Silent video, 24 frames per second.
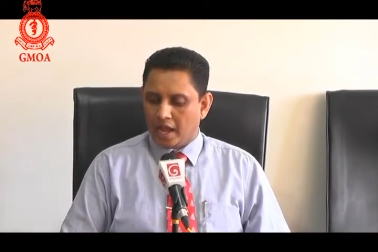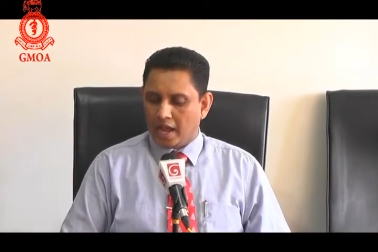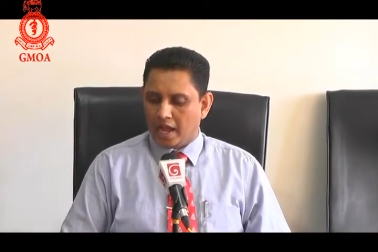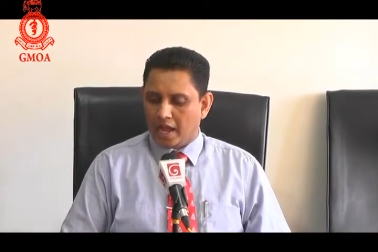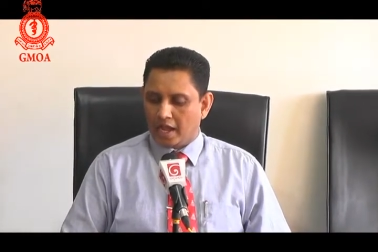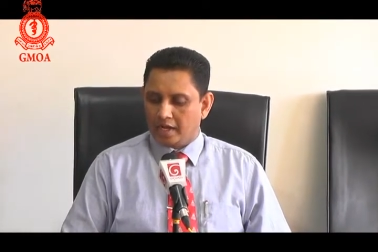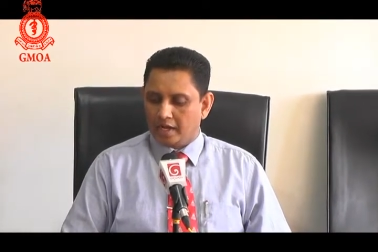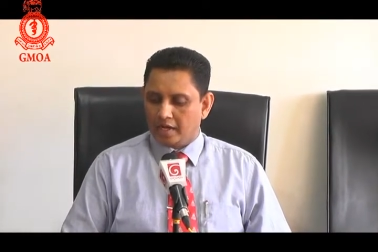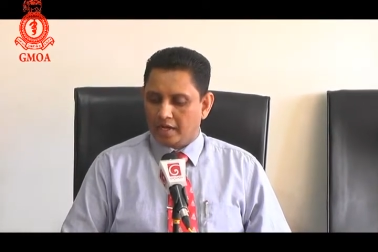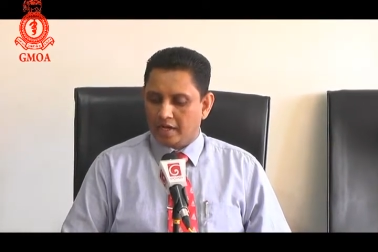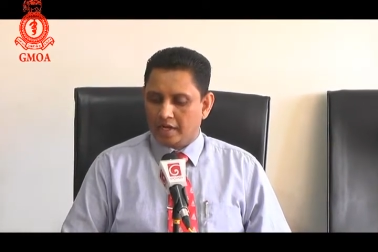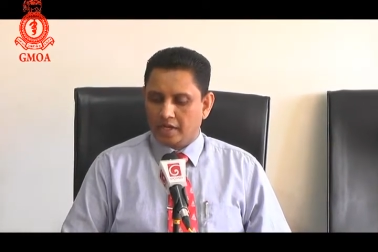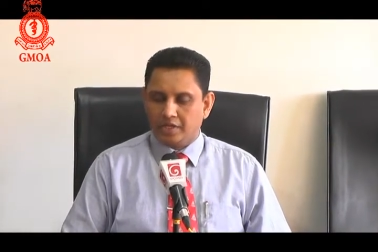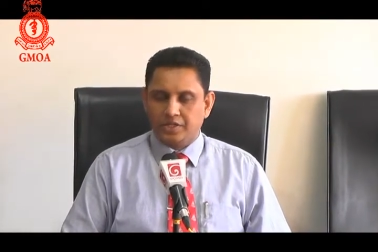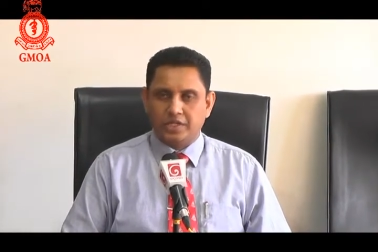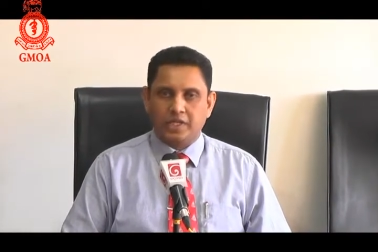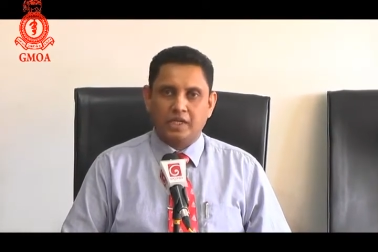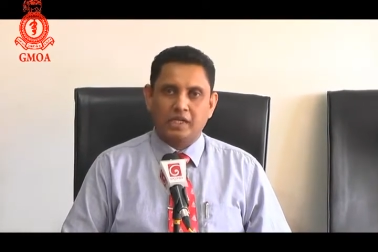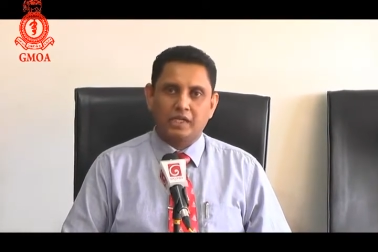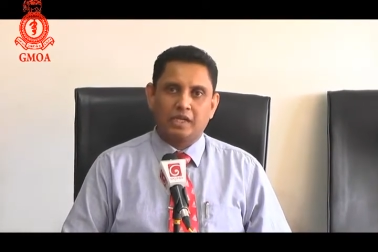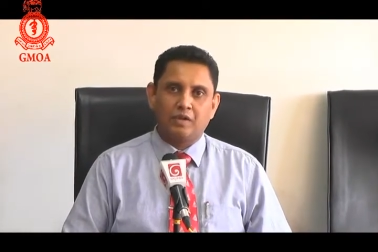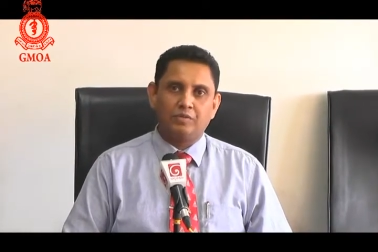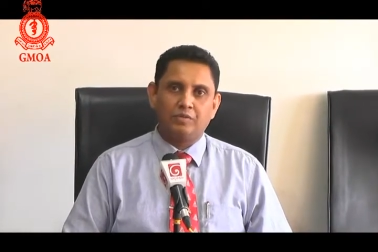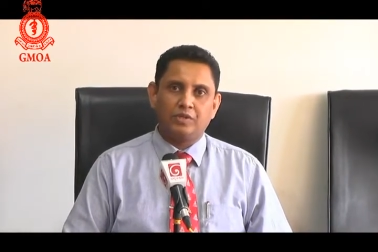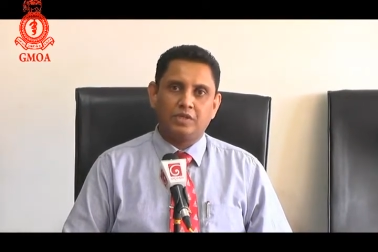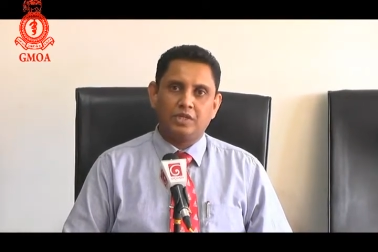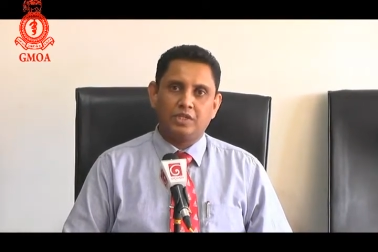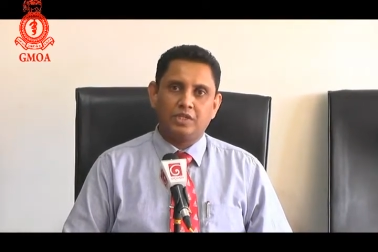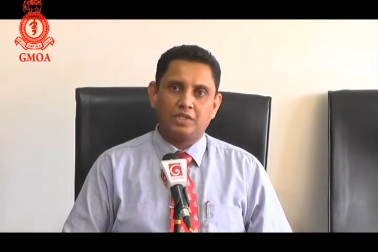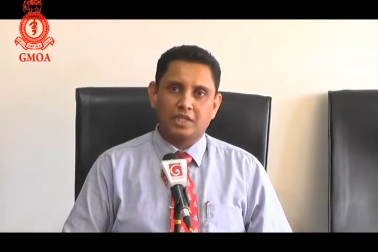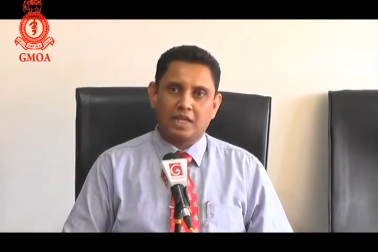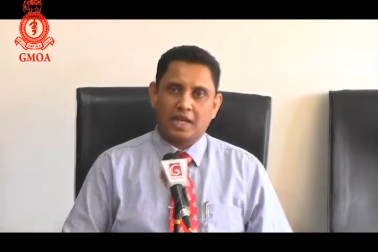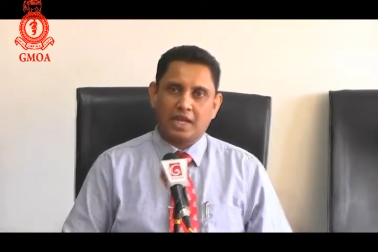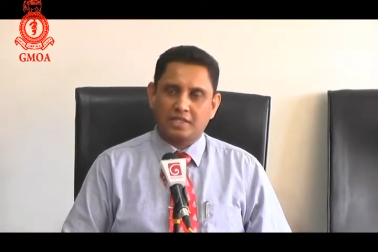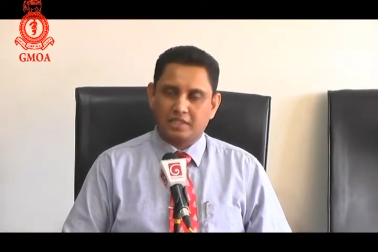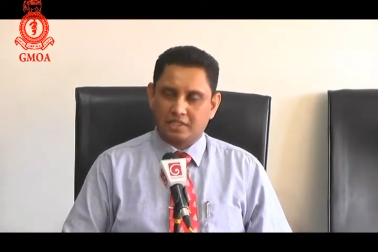And General Committee
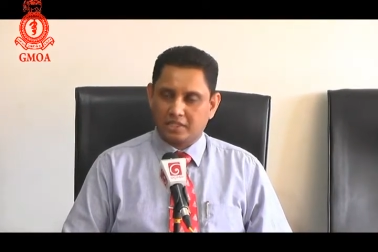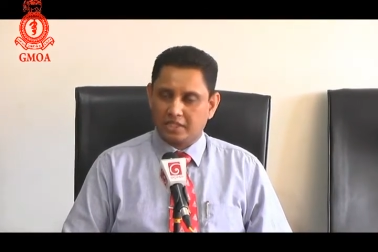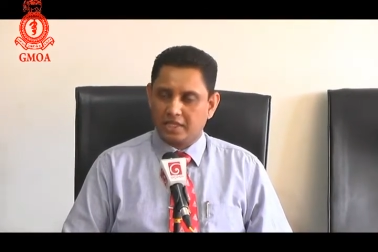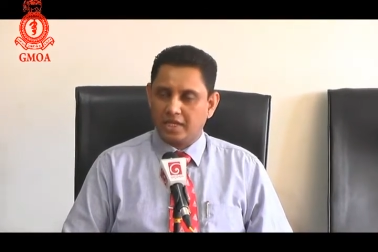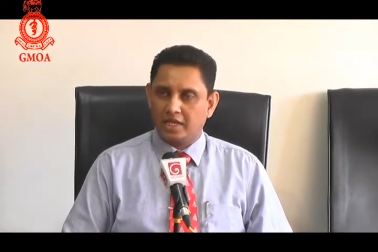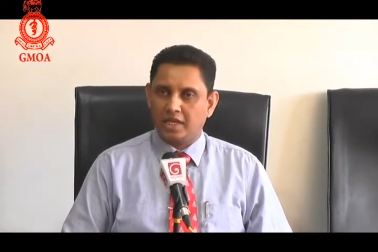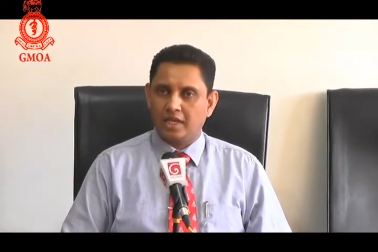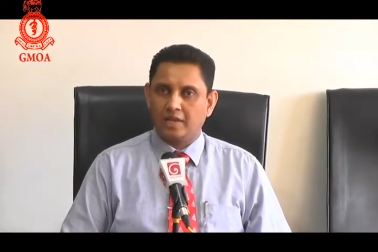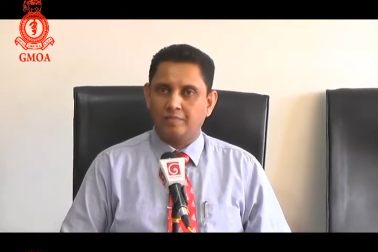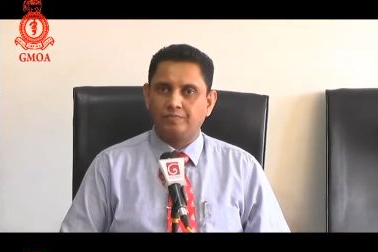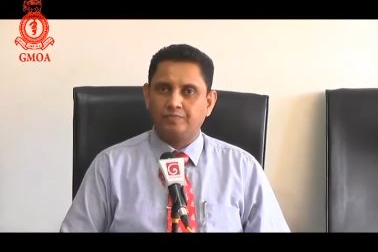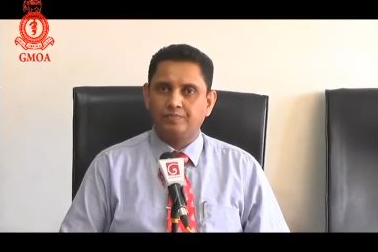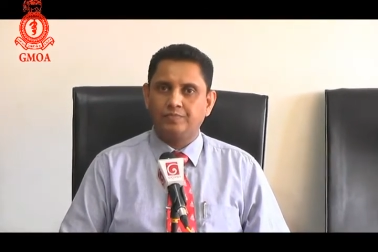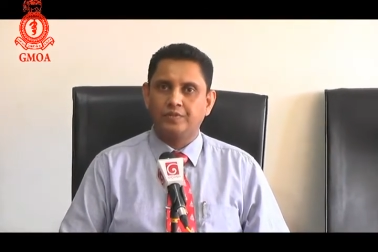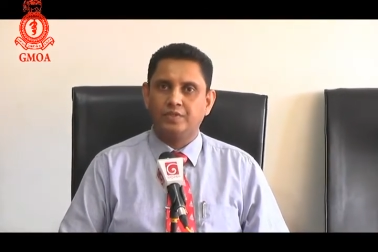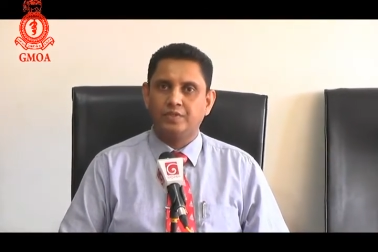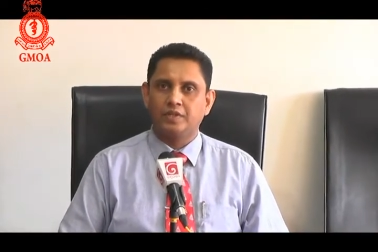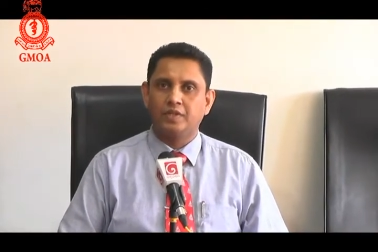discussed the